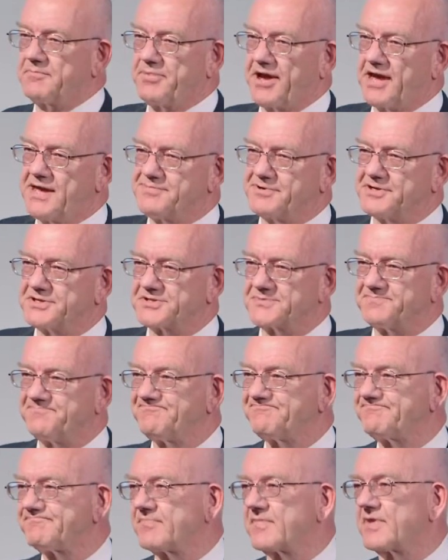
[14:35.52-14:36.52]
papers.
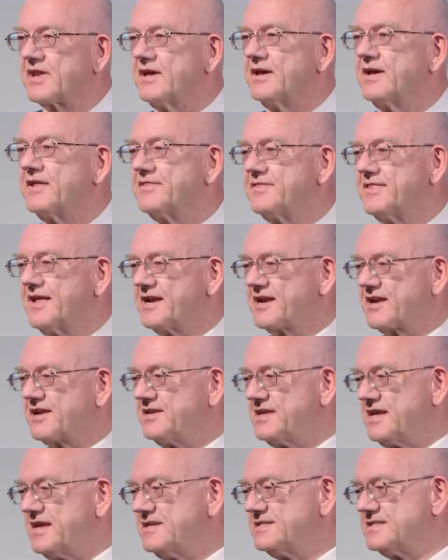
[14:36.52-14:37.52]
That
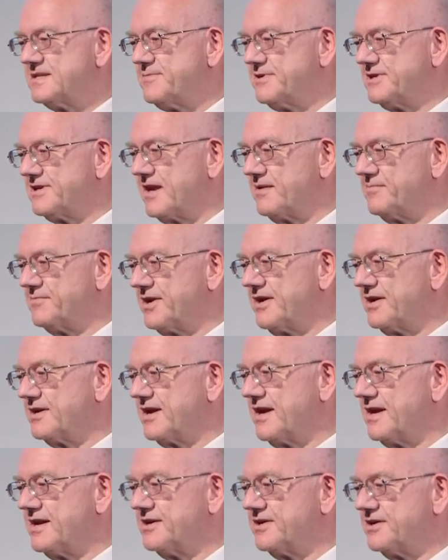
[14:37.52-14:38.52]
can easily be done by
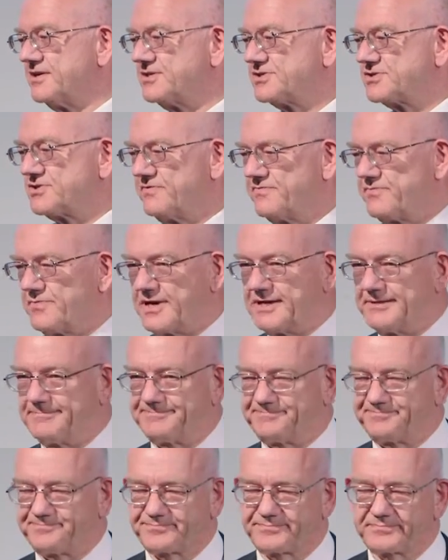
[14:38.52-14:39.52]
AI software.
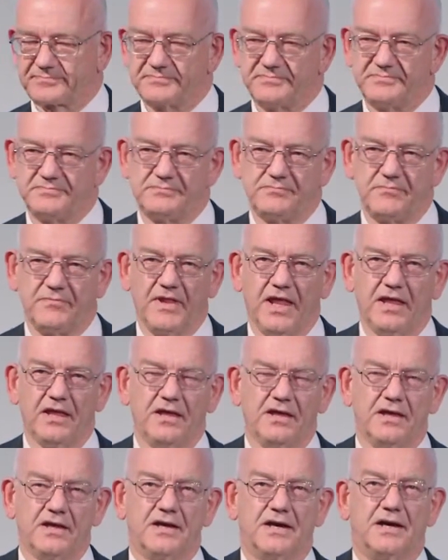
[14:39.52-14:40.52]

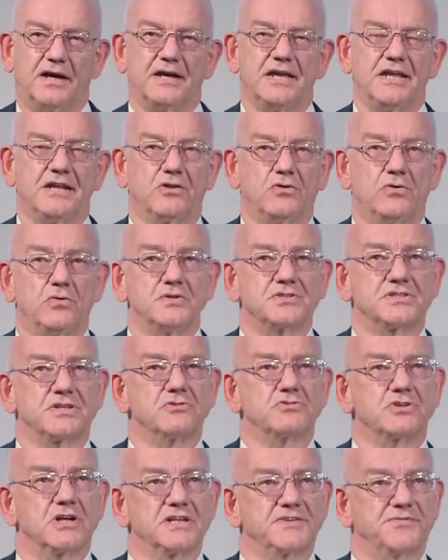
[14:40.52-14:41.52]
It'll also
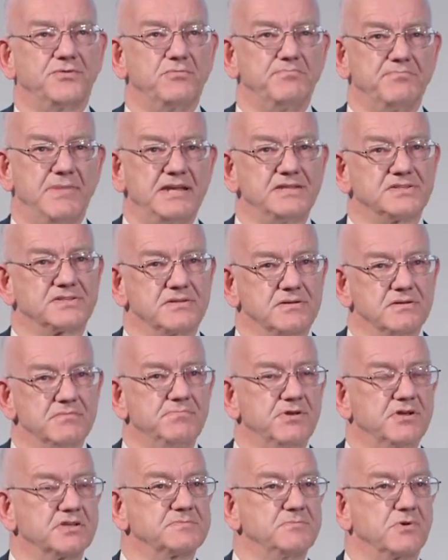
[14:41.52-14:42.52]
transform medicine,
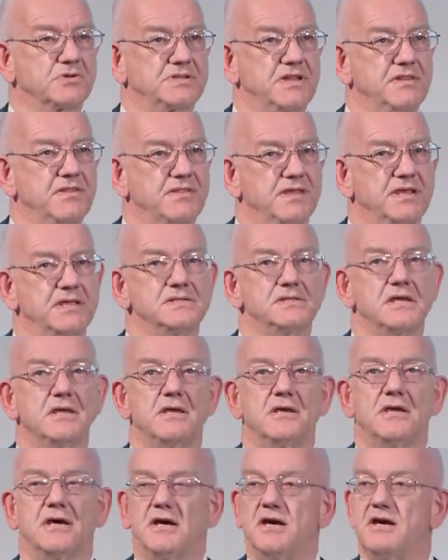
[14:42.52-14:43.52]
because amongst other things,
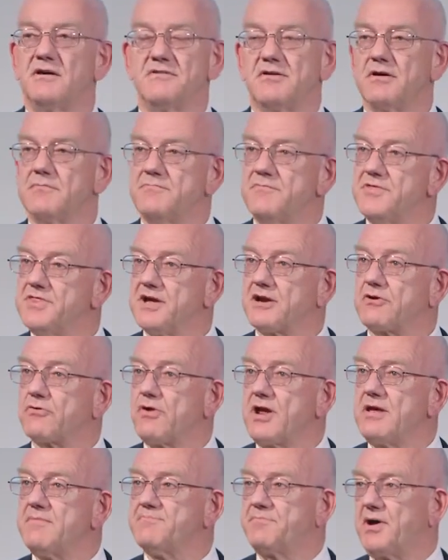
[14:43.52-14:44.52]
the
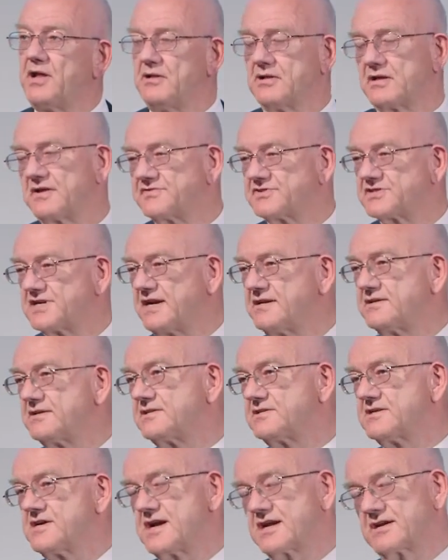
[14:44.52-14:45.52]
great bulk of
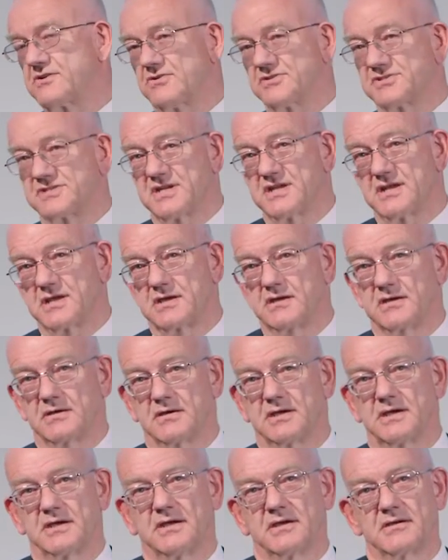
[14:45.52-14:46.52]
standard diagnostic
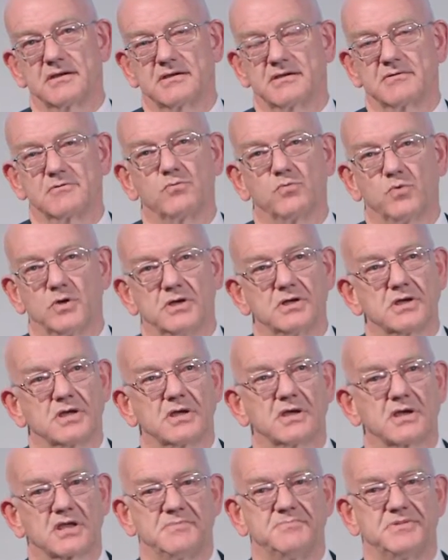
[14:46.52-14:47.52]

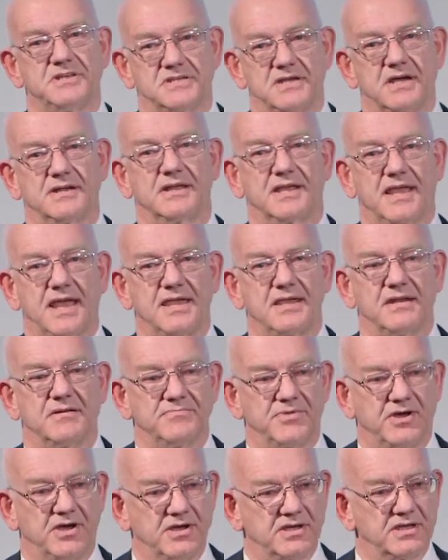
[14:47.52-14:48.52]
work can be done again
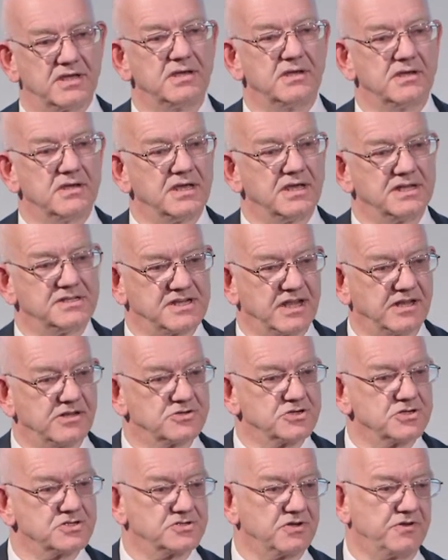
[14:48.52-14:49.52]
by
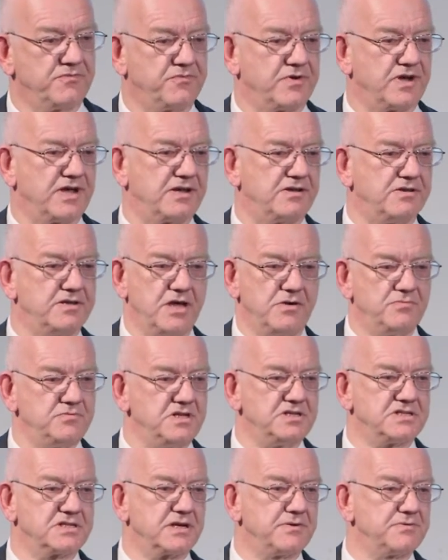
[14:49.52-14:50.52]
intelligent software. No
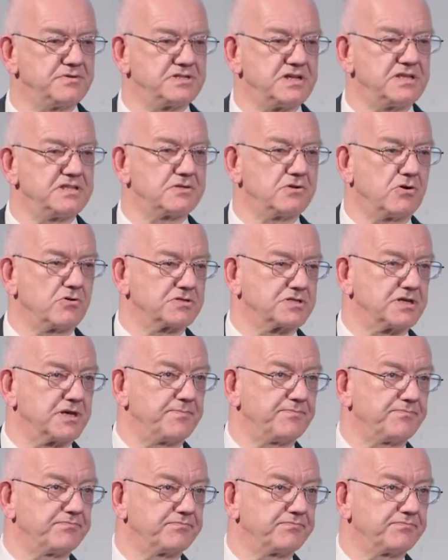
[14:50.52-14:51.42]
need to go and see the doctor.